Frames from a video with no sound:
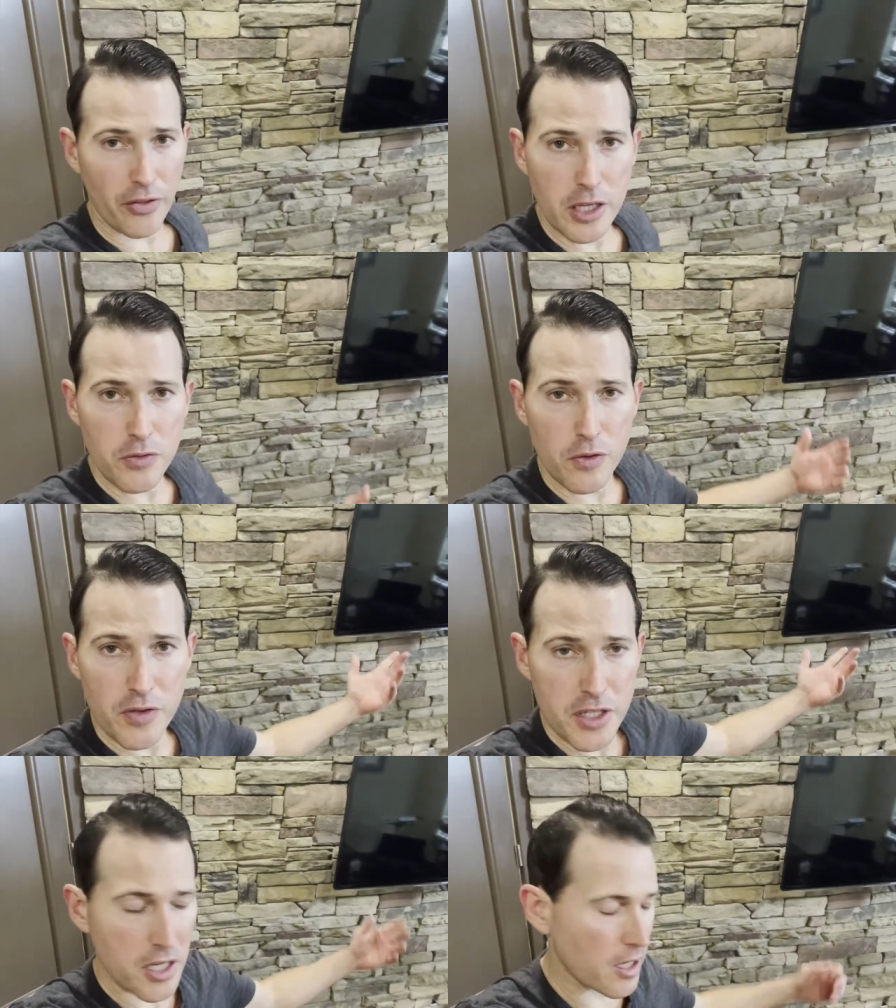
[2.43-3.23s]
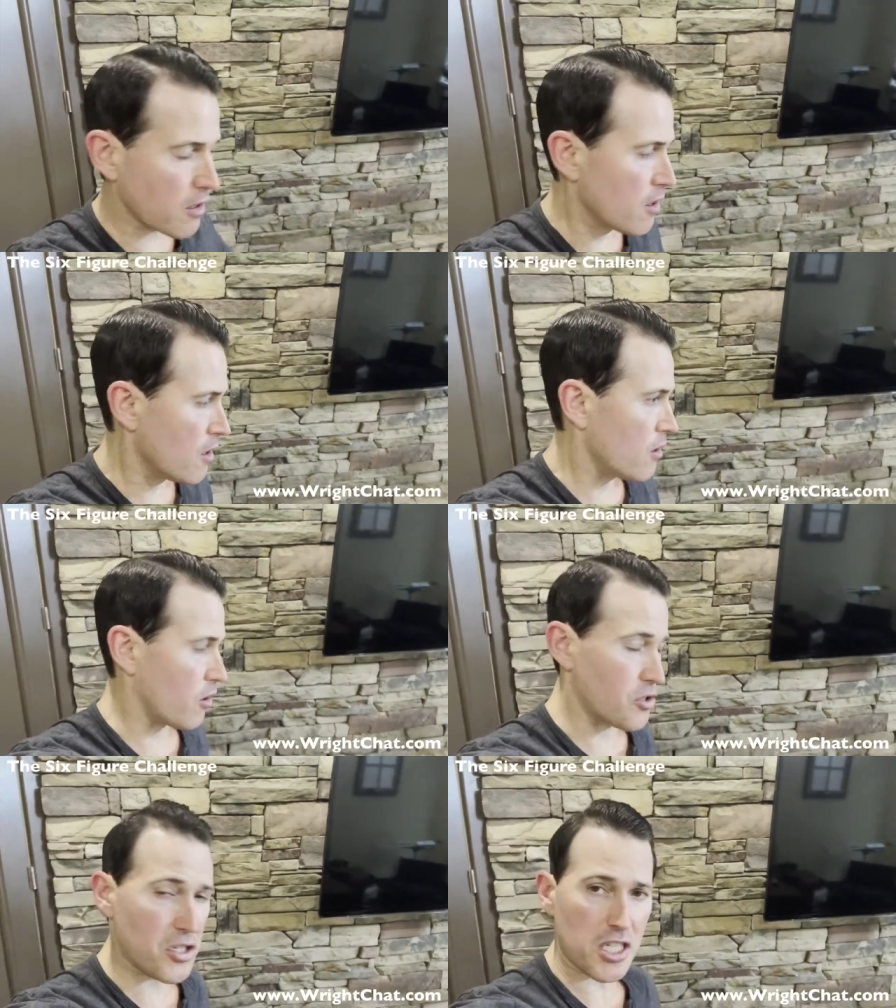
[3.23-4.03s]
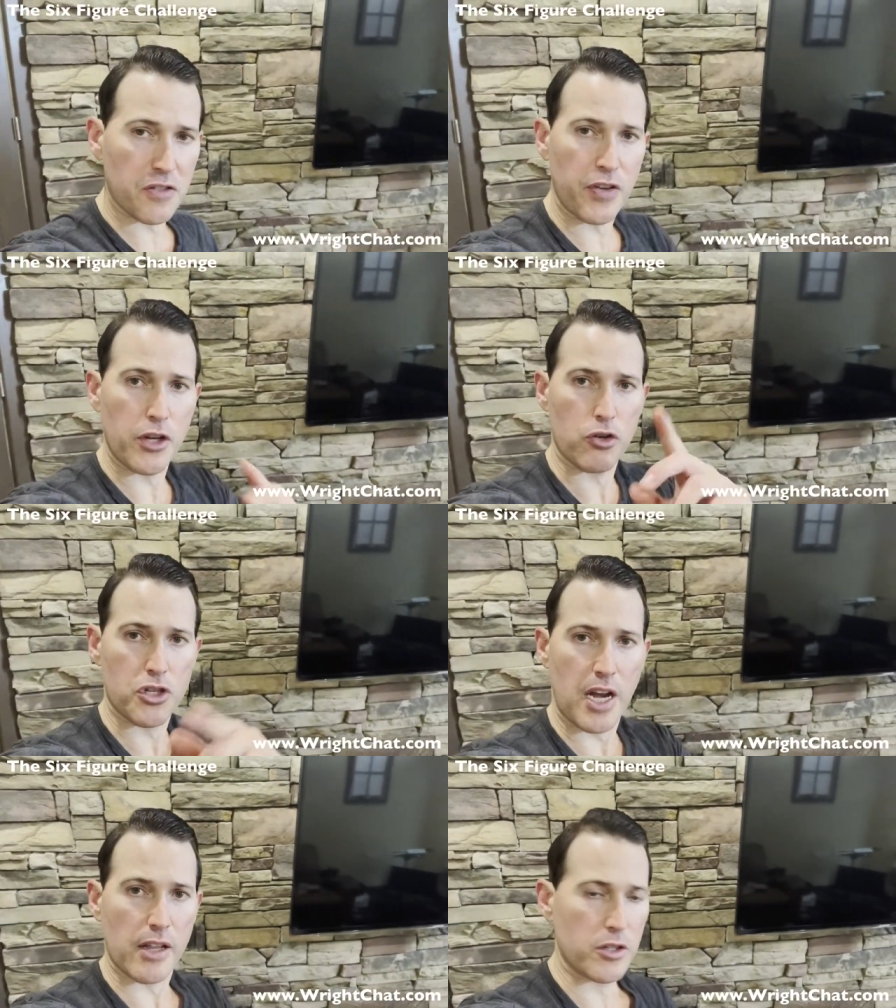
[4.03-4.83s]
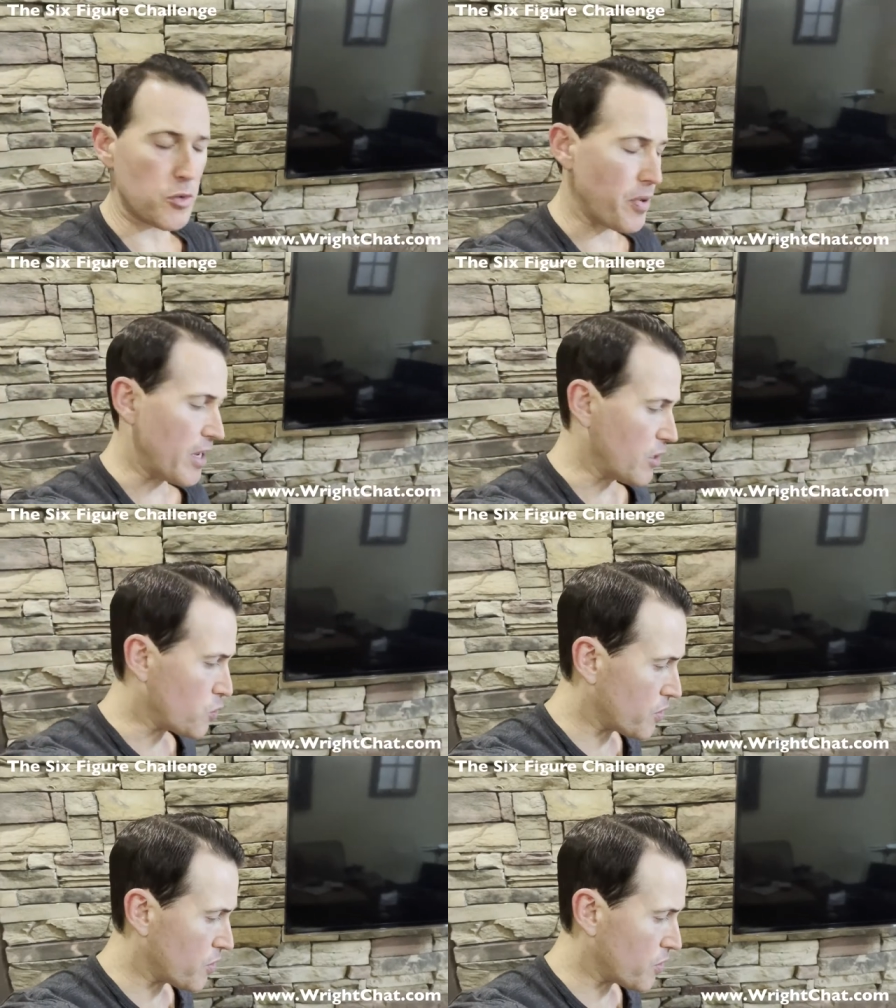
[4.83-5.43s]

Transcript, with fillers: Thanks for visiting our six-figure challenge page.